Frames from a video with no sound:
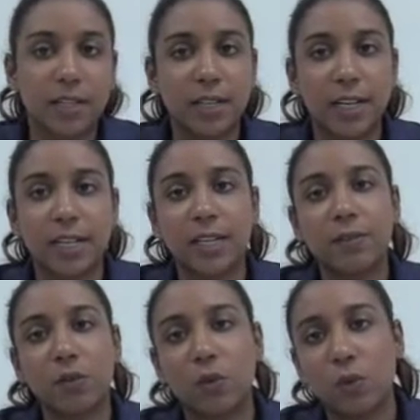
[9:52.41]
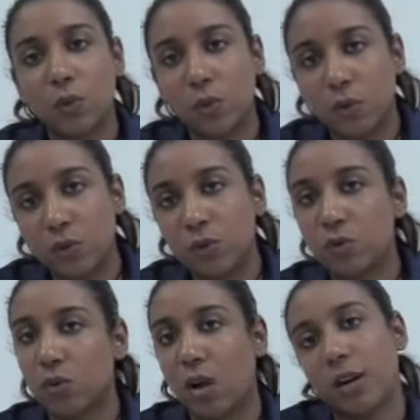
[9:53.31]
negative, or
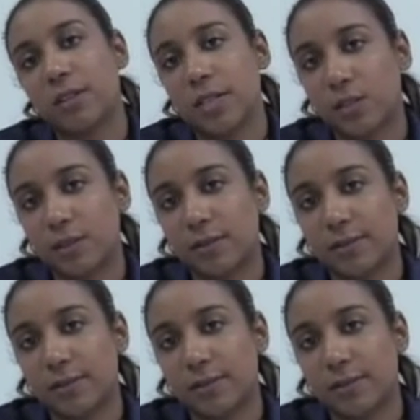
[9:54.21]
neutral connotation?